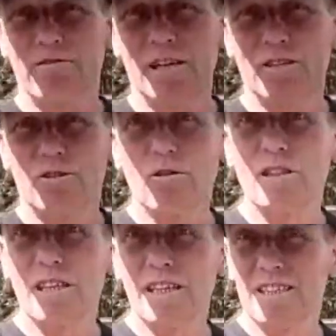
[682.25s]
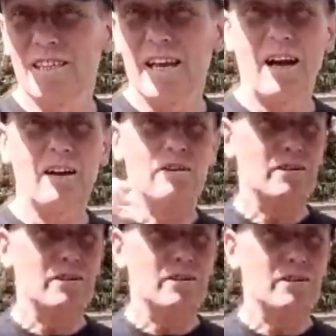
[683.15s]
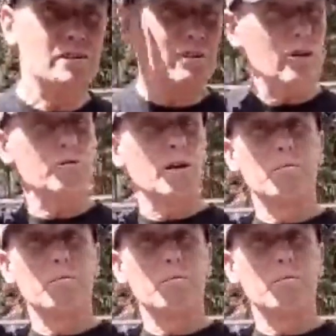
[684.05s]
It's been stormy and I've had really dodgy internet.